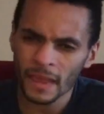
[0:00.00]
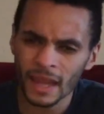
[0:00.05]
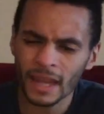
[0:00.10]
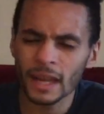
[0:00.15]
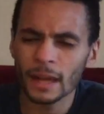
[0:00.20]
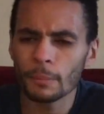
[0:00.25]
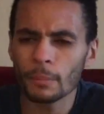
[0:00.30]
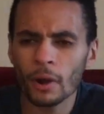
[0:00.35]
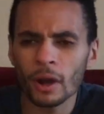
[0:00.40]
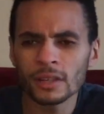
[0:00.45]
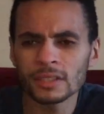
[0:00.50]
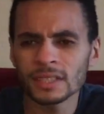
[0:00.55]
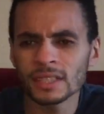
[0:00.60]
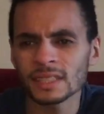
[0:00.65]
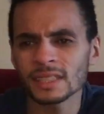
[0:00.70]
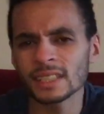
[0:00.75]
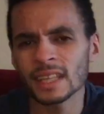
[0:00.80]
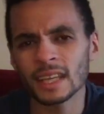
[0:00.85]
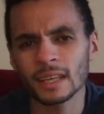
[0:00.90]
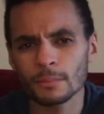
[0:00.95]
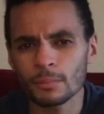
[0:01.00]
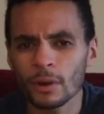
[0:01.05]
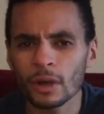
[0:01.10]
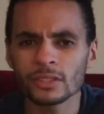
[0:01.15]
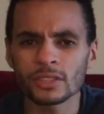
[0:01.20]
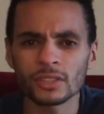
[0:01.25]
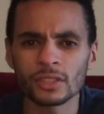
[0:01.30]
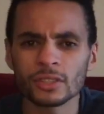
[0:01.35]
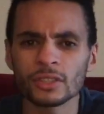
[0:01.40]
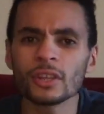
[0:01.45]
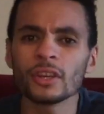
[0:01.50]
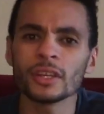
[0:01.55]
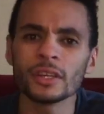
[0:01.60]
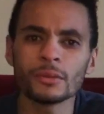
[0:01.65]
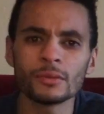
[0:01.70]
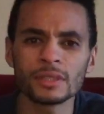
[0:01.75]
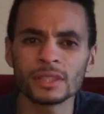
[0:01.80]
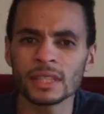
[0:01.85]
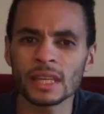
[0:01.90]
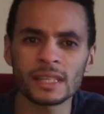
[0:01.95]
And in parts in the second, parts of the third, he
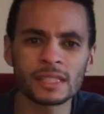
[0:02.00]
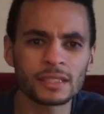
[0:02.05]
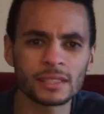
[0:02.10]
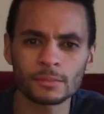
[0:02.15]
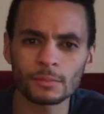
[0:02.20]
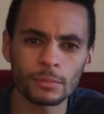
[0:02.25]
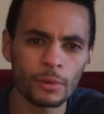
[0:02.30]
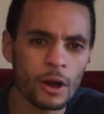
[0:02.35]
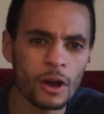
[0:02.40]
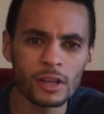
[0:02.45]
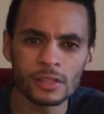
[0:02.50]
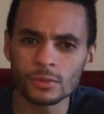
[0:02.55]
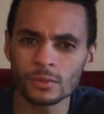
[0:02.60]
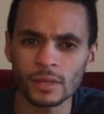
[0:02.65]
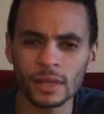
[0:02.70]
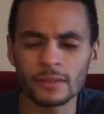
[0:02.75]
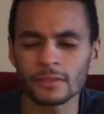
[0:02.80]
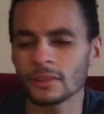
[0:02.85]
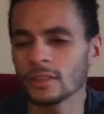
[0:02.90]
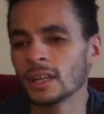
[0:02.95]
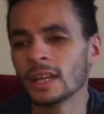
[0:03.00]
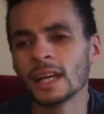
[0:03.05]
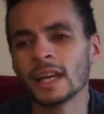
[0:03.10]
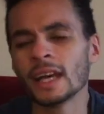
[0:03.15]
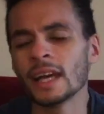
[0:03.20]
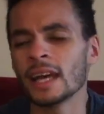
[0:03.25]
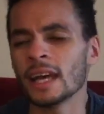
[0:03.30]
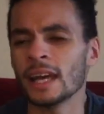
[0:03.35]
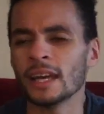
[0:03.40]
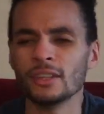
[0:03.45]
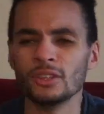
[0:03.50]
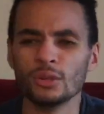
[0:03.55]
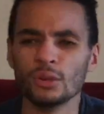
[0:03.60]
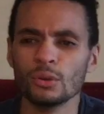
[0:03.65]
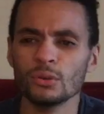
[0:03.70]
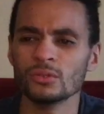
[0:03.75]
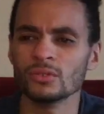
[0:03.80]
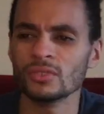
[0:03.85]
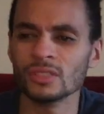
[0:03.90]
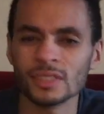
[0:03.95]
would say some bars or whatever. And
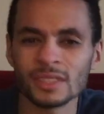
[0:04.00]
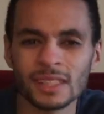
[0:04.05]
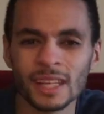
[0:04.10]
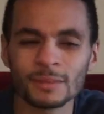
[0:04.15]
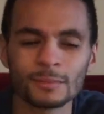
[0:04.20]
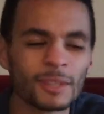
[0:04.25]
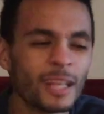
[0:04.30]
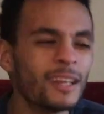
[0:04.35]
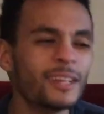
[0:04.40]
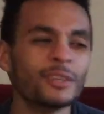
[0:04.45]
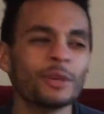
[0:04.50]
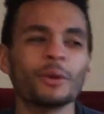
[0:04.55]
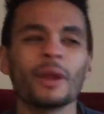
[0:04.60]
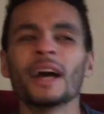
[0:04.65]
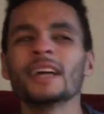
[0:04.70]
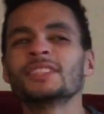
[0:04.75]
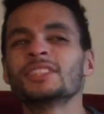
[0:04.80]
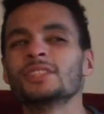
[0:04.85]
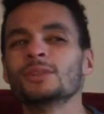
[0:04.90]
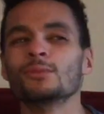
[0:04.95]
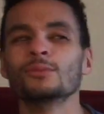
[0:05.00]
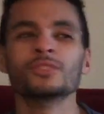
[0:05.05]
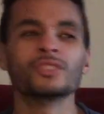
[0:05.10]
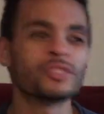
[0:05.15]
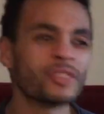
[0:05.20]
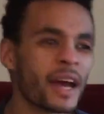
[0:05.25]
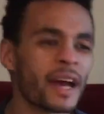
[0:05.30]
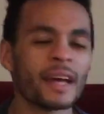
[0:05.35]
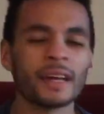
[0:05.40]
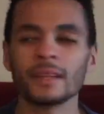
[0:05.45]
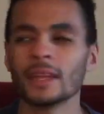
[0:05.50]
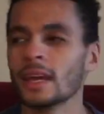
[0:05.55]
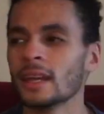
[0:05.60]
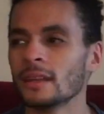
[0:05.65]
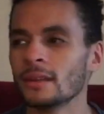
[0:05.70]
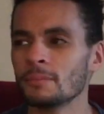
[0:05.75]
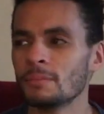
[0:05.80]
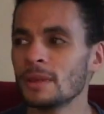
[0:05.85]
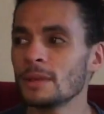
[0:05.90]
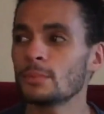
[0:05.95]
dudes were just like, yo, that shit was trash.
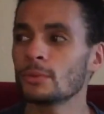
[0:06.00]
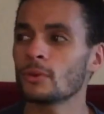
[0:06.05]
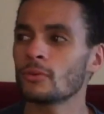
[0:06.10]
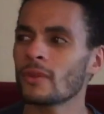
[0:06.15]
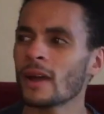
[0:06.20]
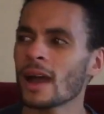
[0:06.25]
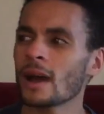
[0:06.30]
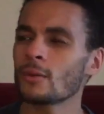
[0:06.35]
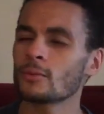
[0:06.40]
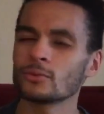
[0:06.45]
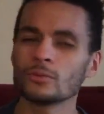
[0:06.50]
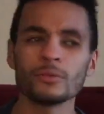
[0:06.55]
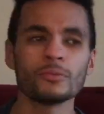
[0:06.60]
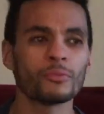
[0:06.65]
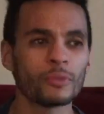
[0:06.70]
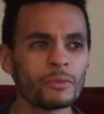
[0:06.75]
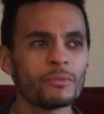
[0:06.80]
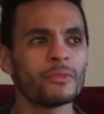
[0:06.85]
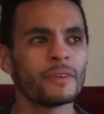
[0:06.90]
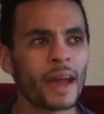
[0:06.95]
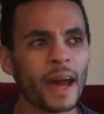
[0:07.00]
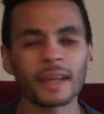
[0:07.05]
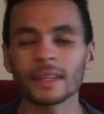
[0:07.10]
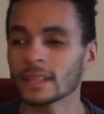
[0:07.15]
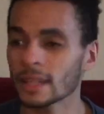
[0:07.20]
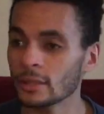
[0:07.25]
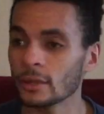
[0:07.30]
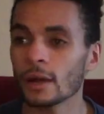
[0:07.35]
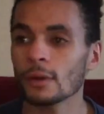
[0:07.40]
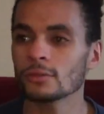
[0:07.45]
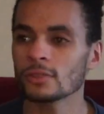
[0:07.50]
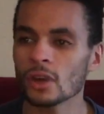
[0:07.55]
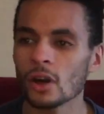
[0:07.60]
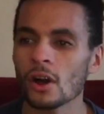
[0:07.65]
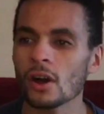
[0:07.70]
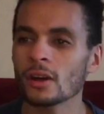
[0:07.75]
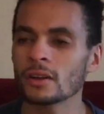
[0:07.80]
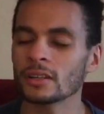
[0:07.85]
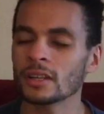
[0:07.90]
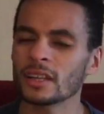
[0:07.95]
And people around, we reacting like, yo, that was
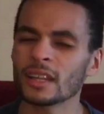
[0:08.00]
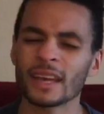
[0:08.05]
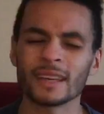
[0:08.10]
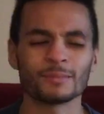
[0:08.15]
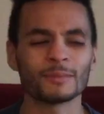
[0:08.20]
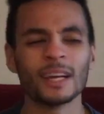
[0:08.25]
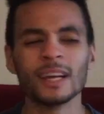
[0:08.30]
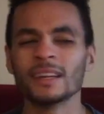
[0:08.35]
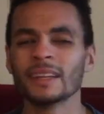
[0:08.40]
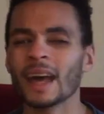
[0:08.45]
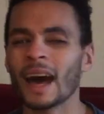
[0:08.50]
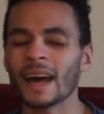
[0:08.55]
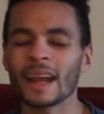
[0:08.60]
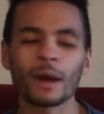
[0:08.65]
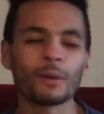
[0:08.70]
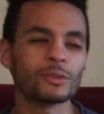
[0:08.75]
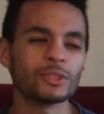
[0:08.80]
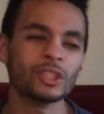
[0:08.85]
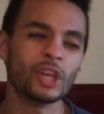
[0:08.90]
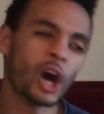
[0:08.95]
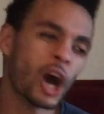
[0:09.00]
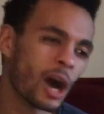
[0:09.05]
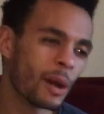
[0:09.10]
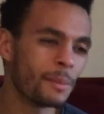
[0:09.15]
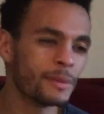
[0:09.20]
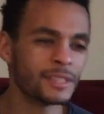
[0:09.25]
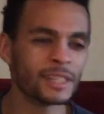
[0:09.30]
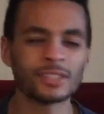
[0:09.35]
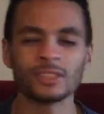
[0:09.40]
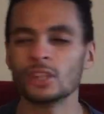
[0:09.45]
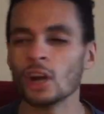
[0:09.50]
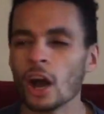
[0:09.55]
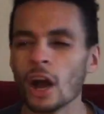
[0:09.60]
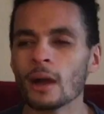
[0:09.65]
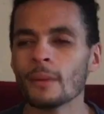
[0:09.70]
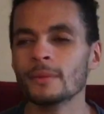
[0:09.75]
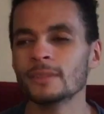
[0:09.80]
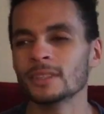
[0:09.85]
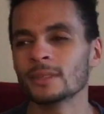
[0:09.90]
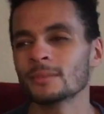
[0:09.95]
hard. And they like, nah, that was garbage. That's
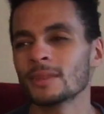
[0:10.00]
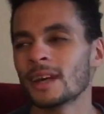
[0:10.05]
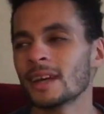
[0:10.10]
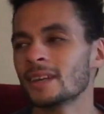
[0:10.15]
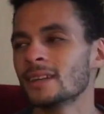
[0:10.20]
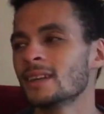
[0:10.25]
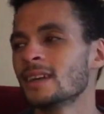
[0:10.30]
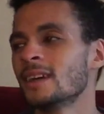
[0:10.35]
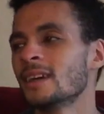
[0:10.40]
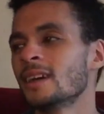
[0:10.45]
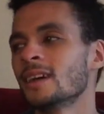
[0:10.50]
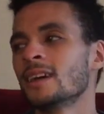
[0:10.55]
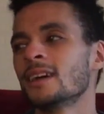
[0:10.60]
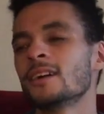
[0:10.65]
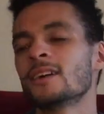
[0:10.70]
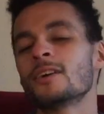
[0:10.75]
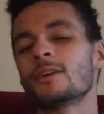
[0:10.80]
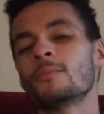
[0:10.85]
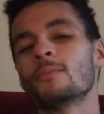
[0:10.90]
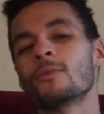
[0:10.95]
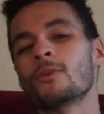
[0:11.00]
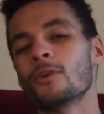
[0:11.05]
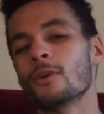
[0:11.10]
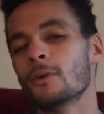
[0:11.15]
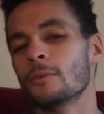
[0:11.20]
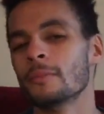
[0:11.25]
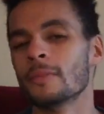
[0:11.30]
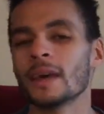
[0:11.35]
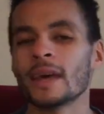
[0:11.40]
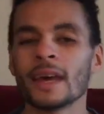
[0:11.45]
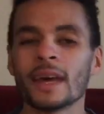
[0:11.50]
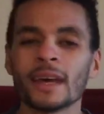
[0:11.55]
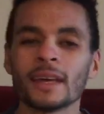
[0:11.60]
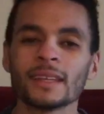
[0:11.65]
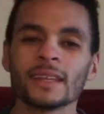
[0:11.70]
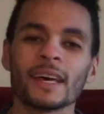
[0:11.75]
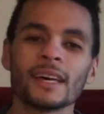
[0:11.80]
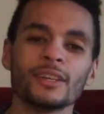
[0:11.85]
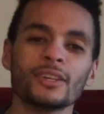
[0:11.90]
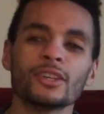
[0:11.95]
garbage. I'm like, come on,
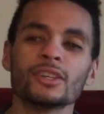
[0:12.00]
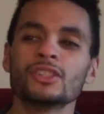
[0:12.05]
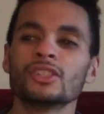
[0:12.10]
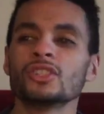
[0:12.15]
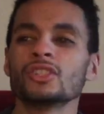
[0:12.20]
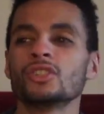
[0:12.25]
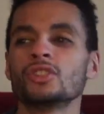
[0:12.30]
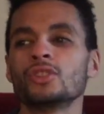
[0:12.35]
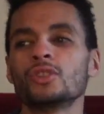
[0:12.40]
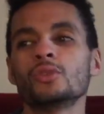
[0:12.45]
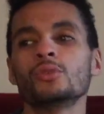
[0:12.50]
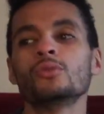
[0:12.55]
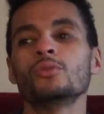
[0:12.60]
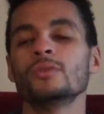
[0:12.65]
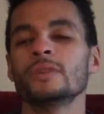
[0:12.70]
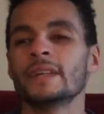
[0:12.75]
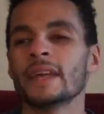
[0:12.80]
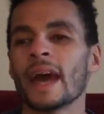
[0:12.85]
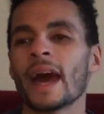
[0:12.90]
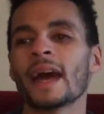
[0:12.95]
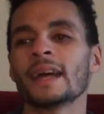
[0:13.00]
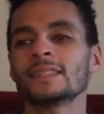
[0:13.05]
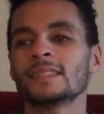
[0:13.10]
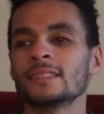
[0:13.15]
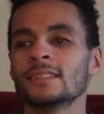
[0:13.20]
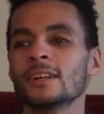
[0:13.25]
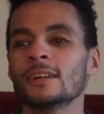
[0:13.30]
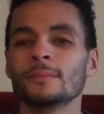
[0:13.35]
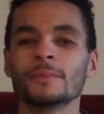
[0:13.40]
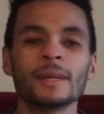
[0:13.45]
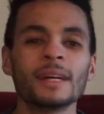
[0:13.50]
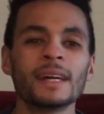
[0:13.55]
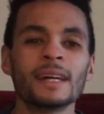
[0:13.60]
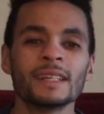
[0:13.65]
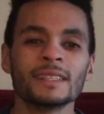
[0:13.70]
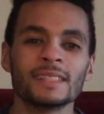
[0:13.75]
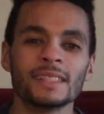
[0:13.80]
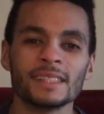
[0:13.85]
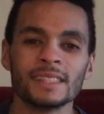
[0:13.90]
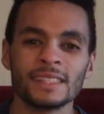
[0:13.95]
man. Like, you're just too gassed up
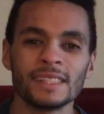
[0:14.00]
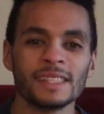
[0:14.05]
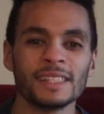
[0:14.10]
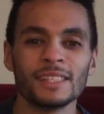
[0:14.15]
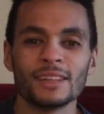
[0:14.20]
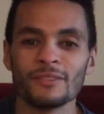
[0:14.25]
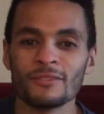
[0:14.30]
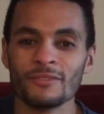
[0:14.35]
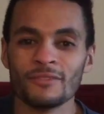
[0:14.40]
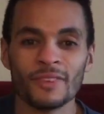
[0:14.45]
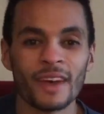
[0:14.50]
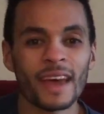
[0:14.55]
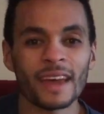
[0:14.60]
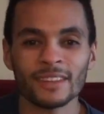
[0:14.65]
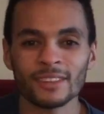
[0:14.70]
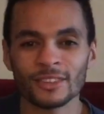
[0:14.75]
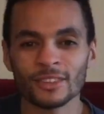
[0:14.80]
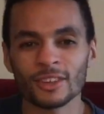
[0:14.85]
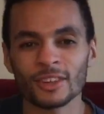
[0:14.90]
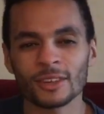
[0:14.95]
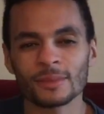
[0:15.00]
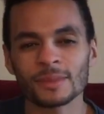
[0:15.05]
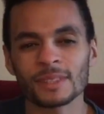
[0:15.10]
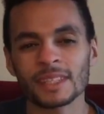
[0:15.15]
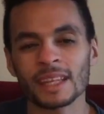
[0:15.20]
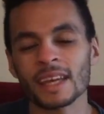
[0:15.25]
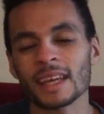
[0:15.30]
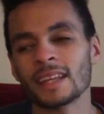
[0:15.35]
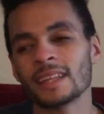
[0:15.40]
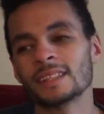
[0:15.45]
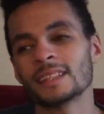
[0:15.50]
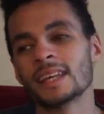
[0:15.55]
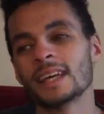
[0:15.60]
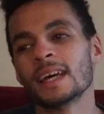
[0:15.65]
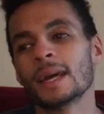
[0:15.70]
to see the vet. You know what I'm saying?